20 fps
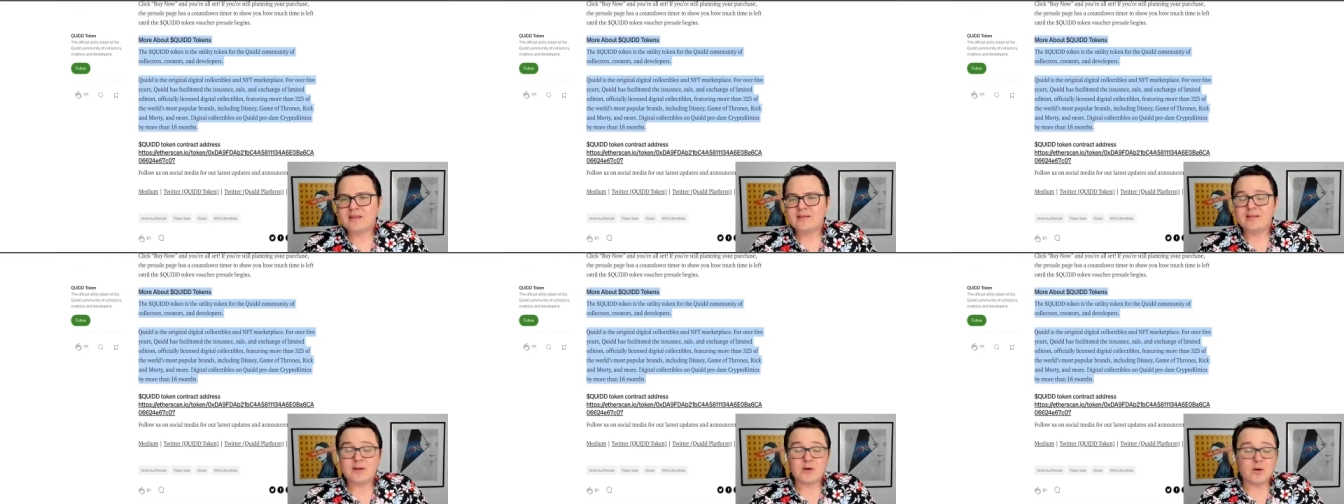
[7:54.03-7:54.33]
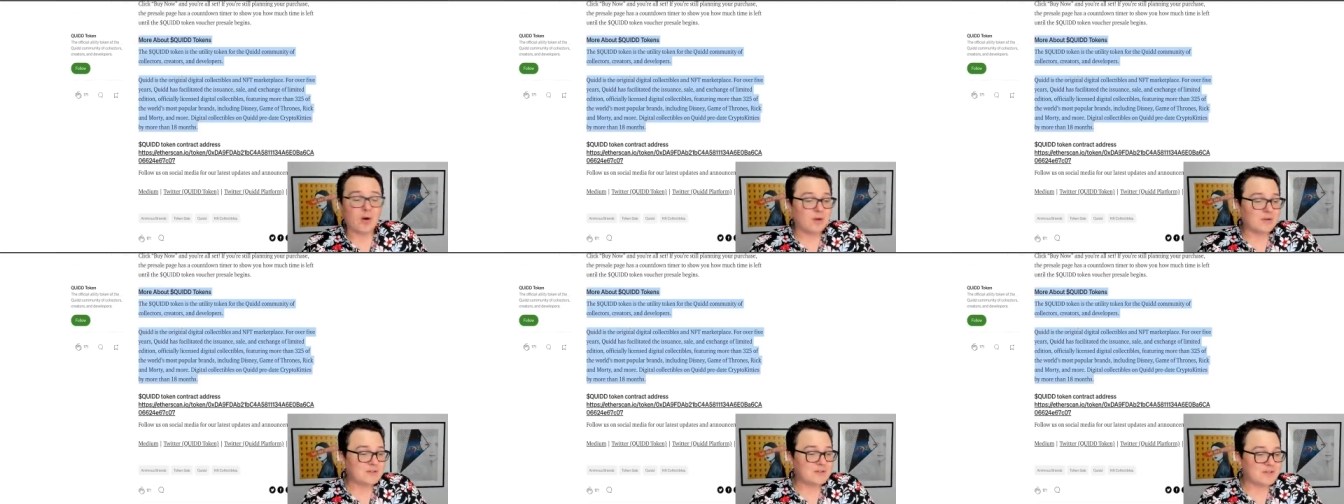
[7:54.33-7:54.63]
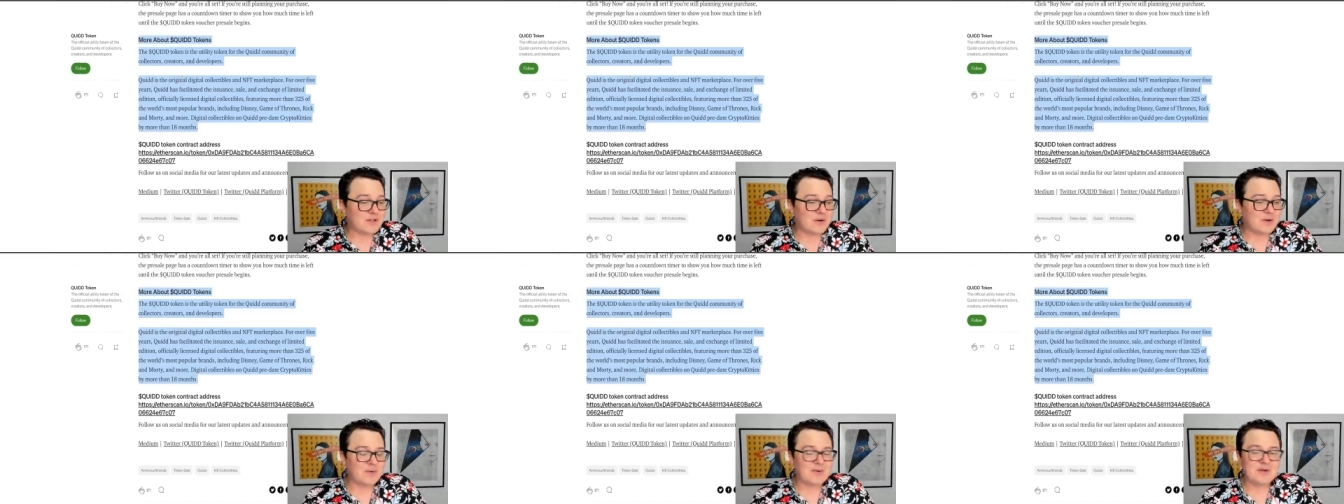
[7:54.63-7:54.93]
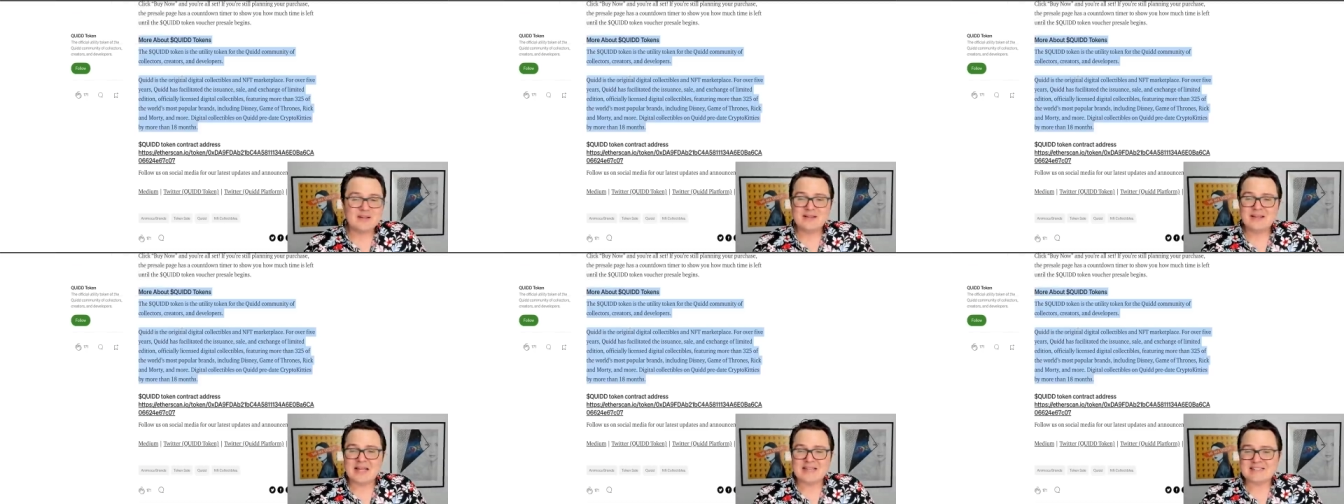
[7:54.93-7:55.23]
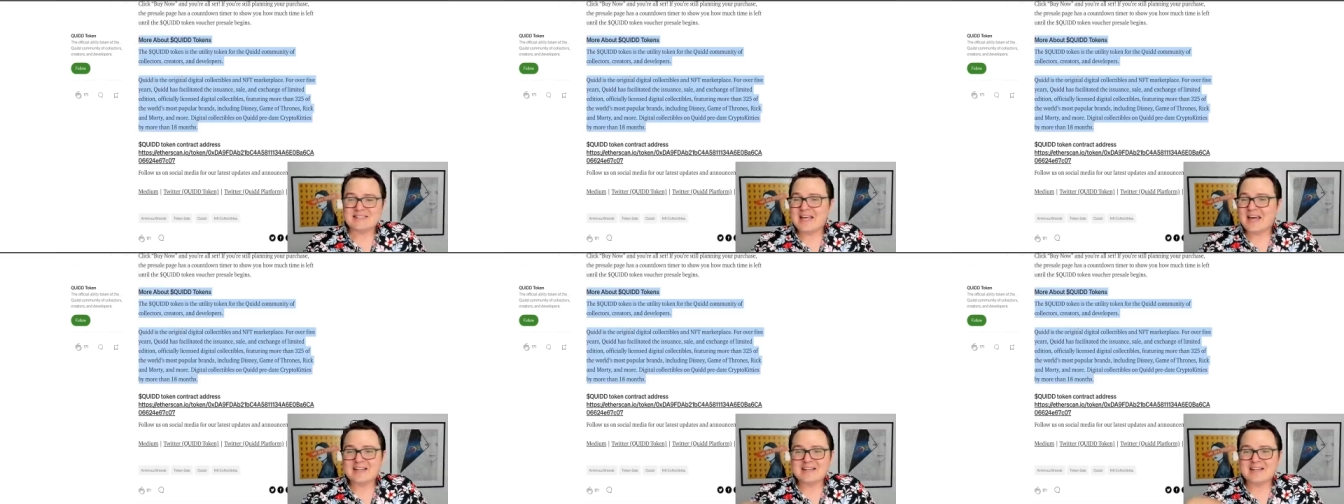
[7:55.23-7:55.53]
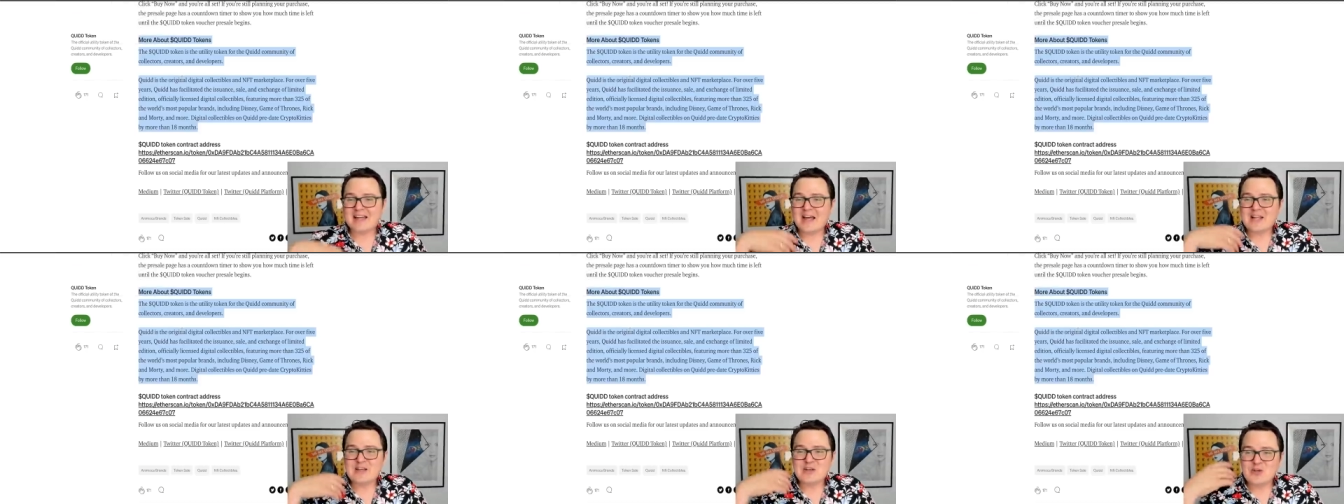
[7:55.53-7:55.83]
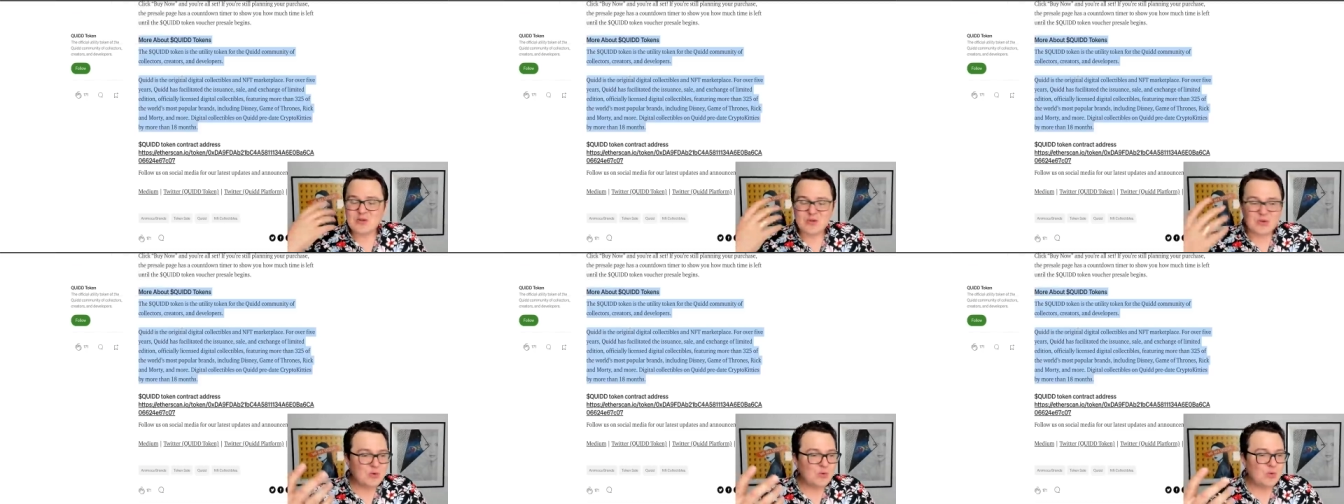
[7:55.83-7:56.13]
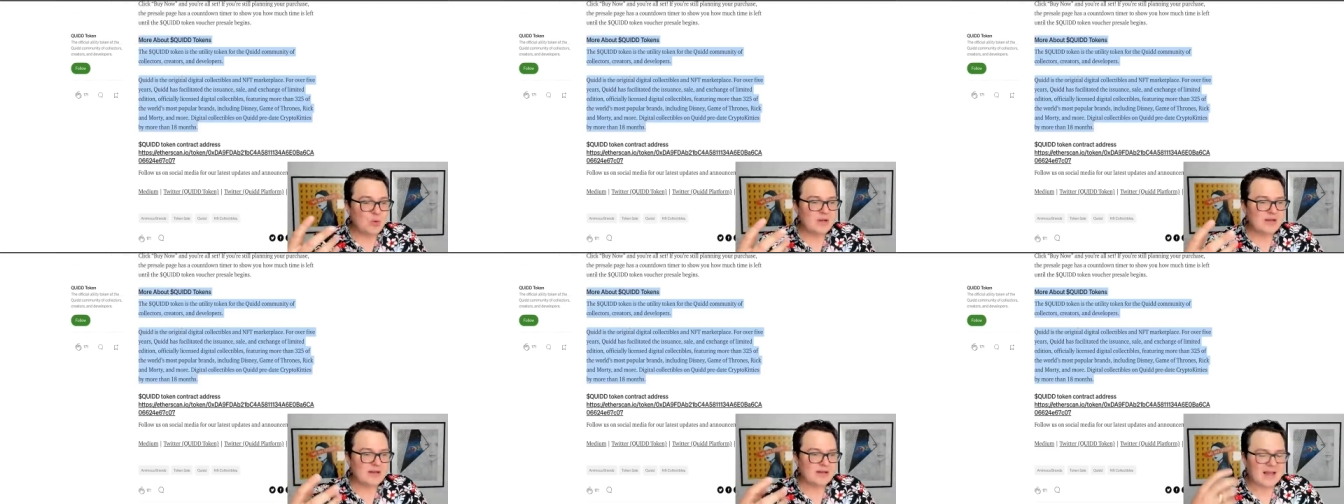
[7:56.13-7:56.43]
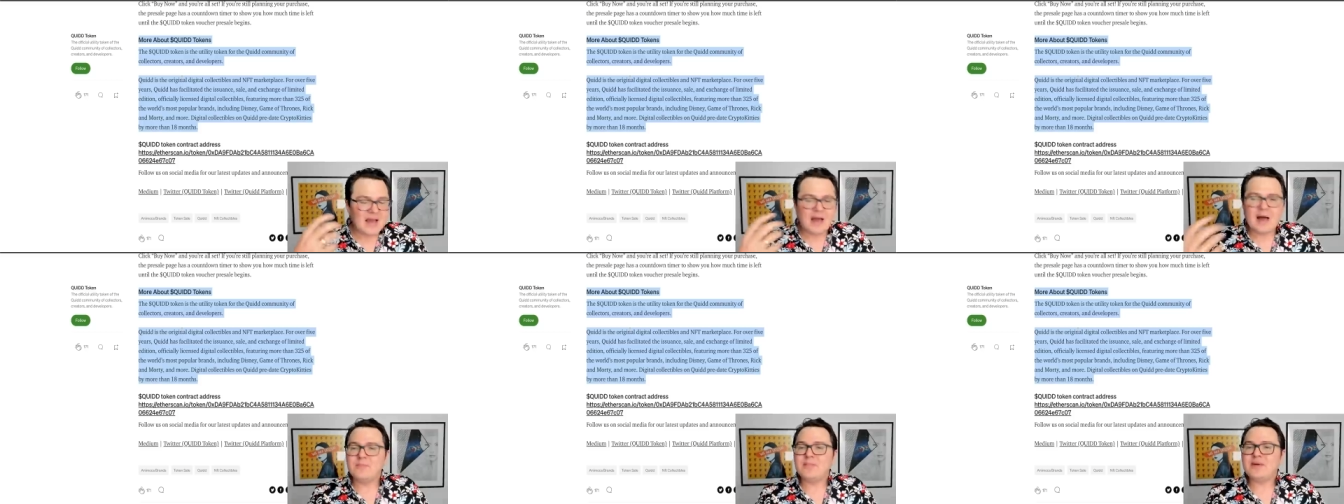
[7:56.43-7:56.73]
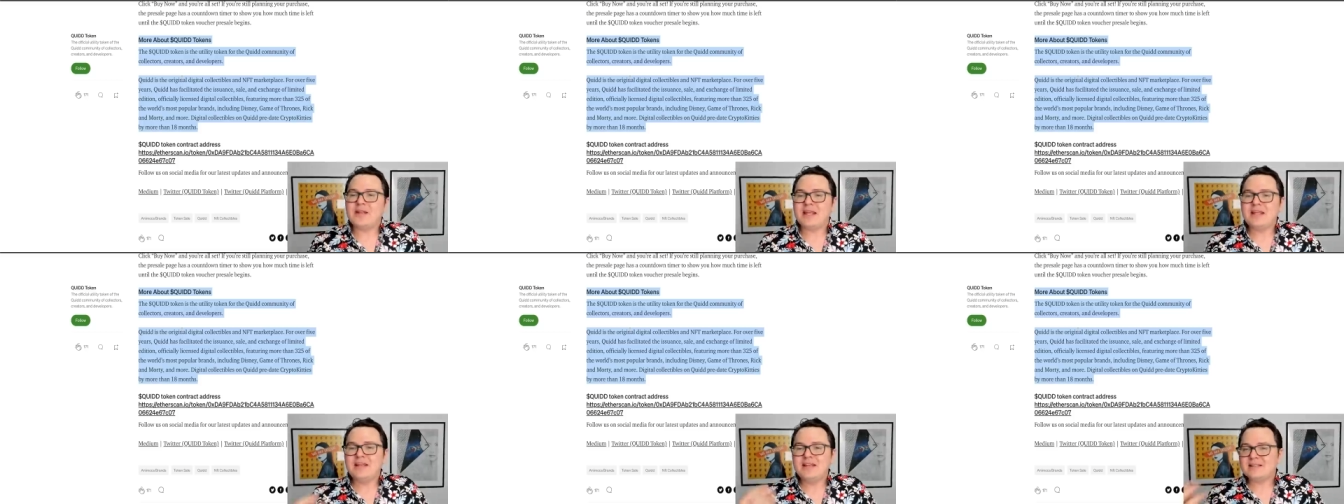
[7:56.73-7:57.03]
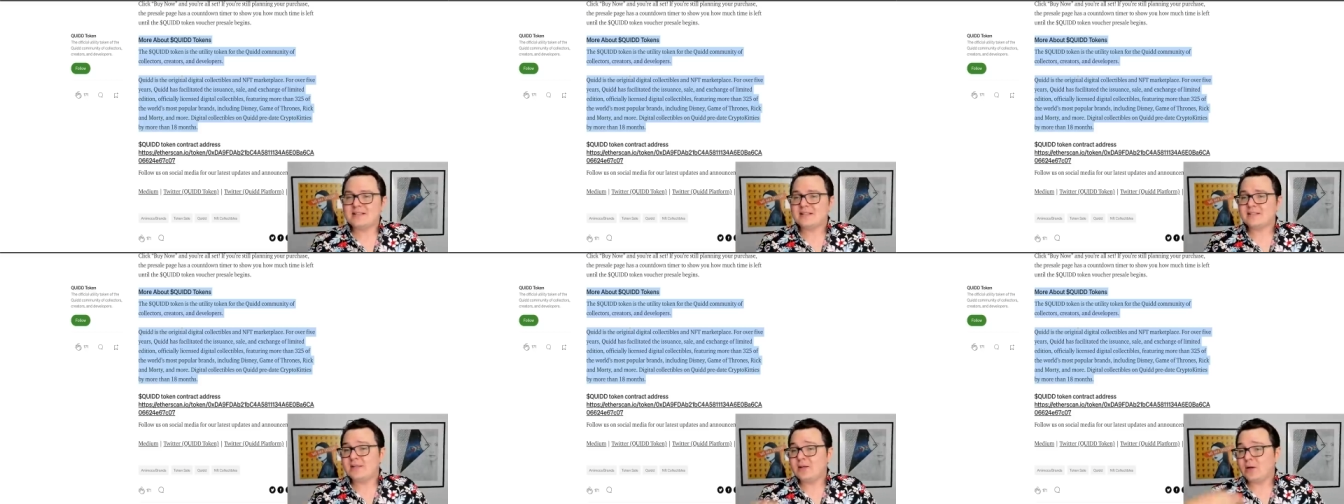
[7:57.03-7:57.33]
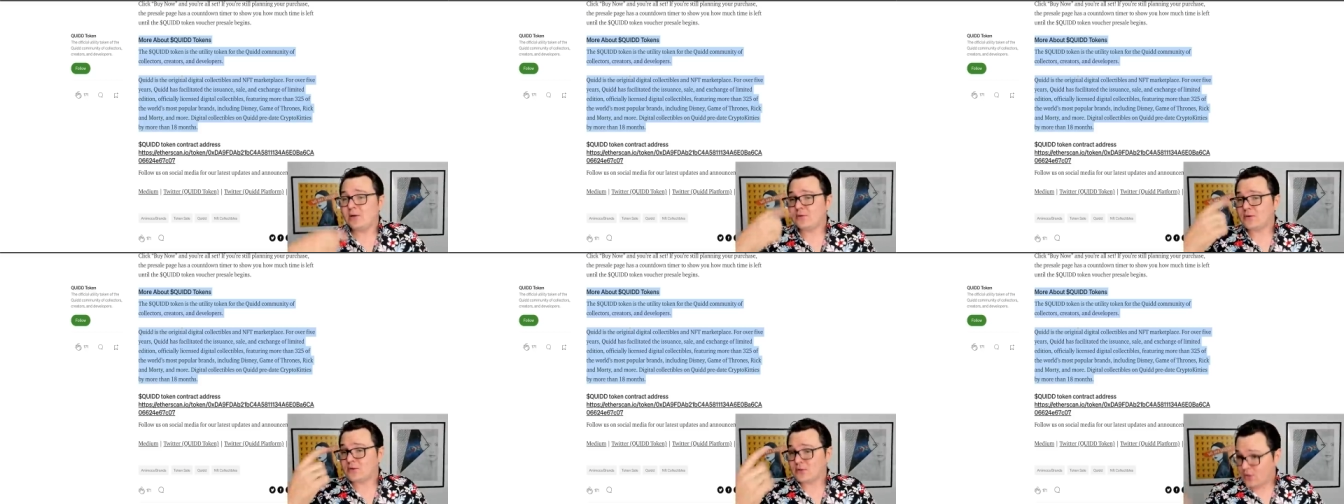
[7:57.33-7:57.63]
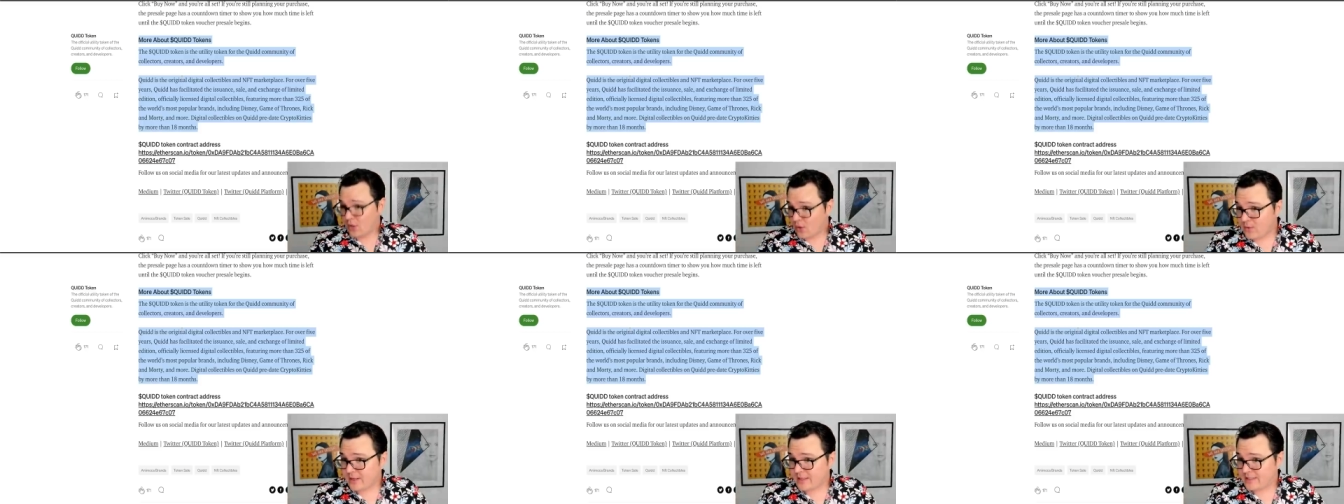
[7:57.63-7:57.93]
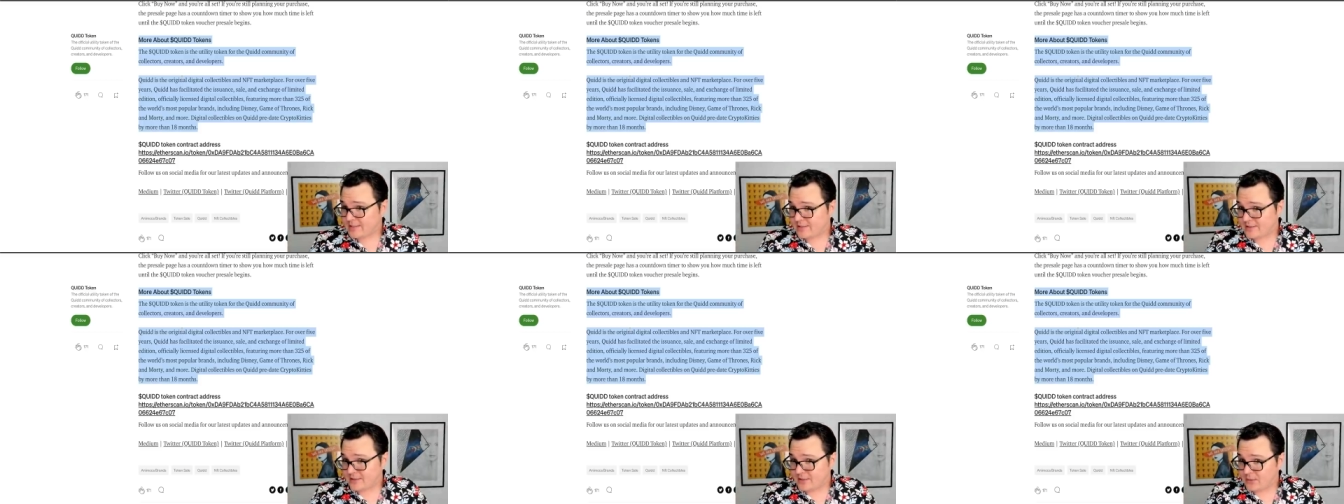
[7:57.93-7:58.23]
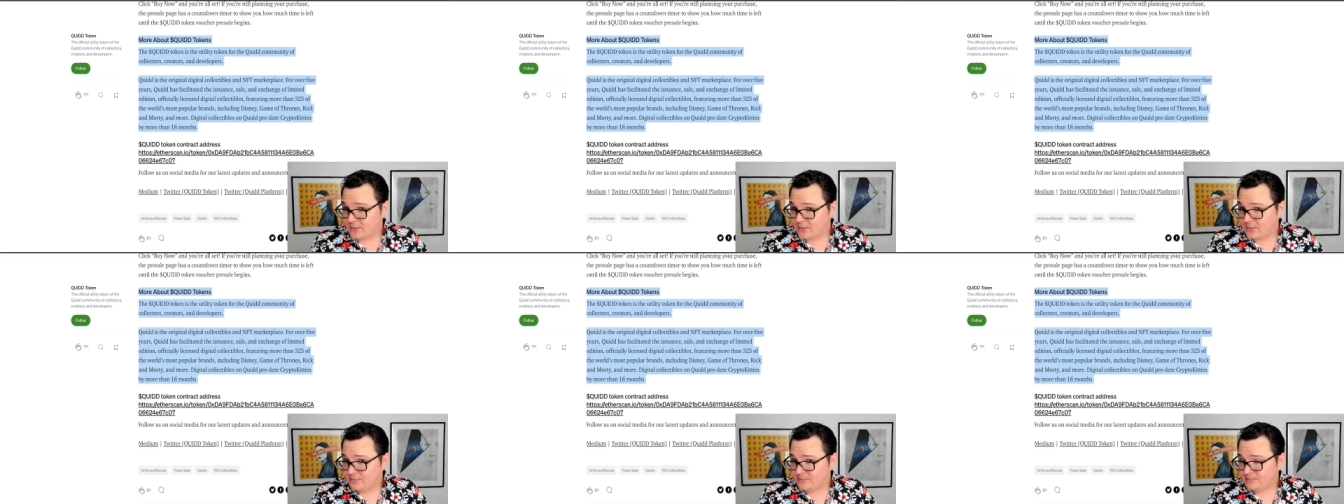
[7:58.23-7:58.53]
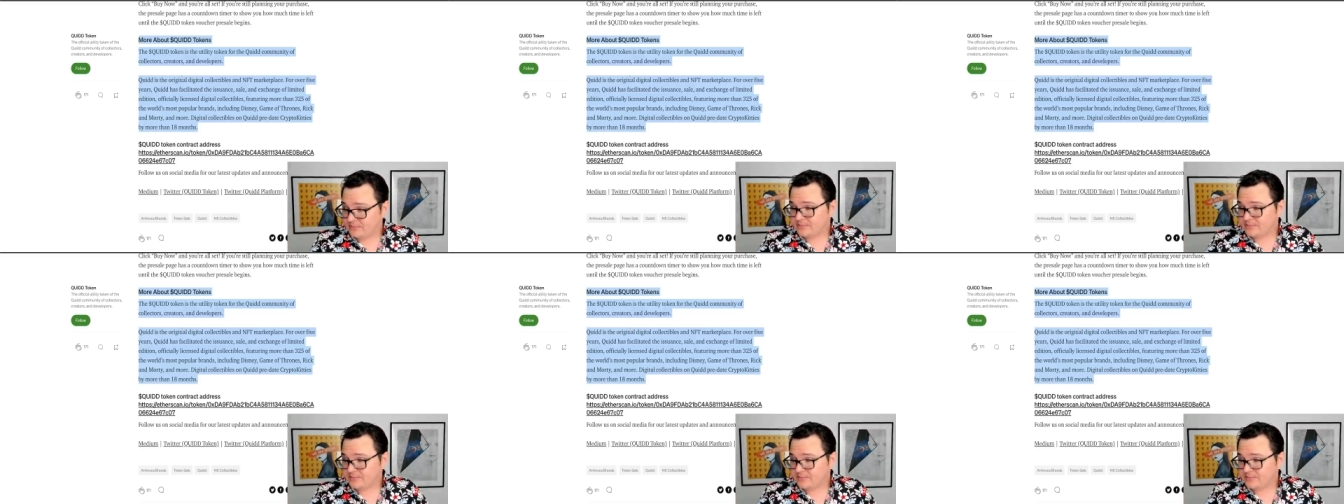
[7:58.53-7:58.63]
They're also it's not a new company necessarily, their token's new,